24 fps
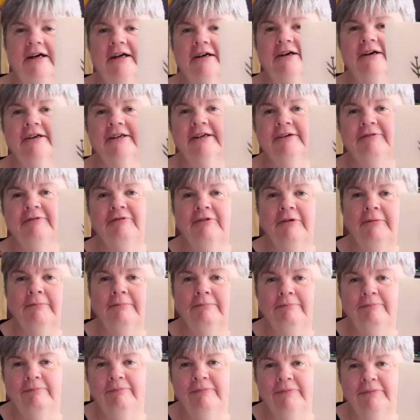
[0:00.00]
I got it
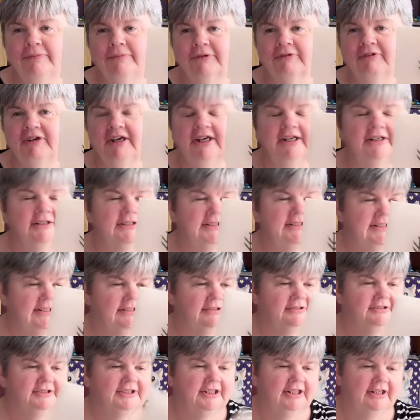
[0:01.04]
from Create
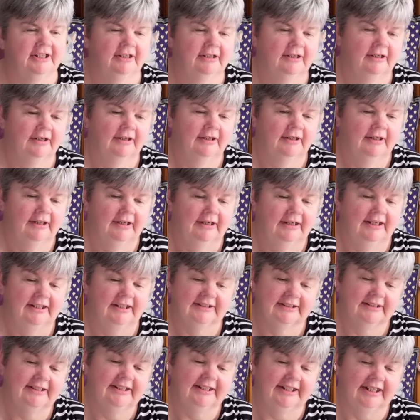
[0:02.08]
Nostalgia.
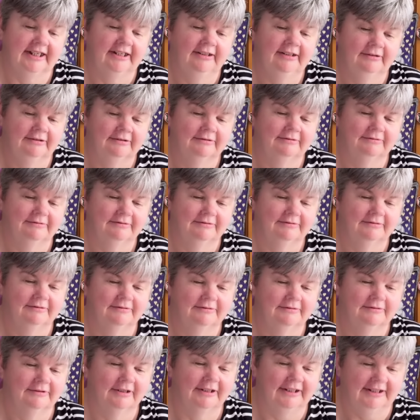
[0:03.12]
It's linen,
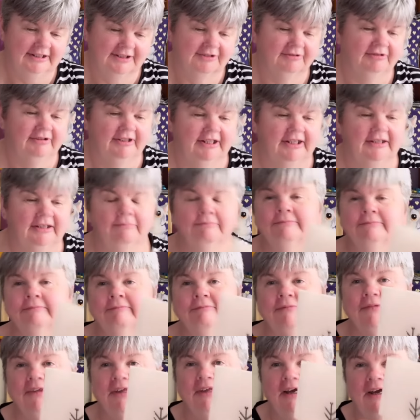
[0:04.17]
and it's cream,
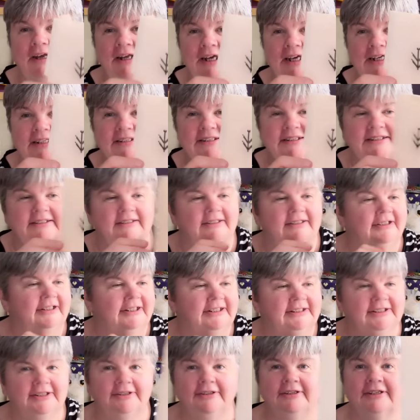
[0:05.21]
and it's
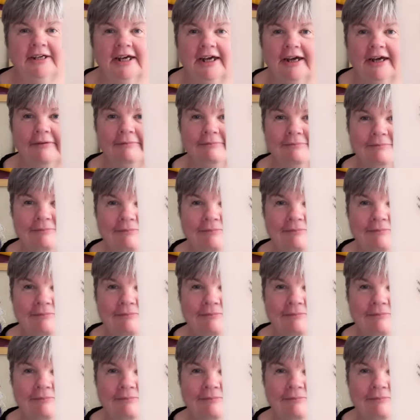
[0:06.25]
32 count.